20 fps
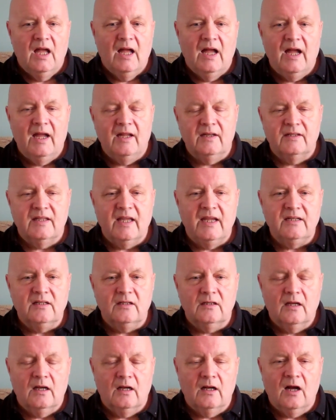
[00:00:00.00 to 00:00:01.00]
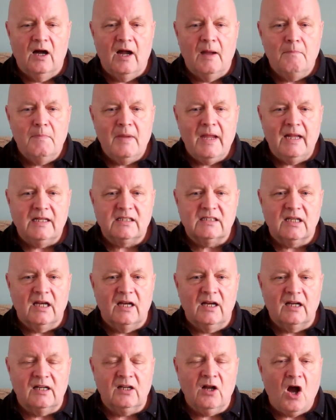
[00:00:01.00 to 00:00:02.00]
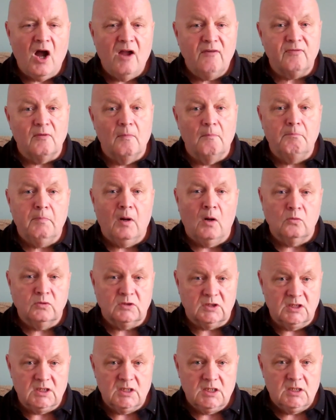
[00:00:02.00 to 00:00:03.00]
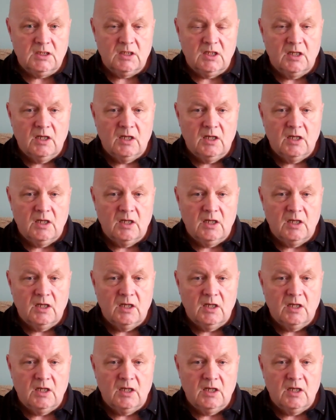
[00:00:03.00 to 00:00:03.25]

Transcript: And then I met a guy from Bolton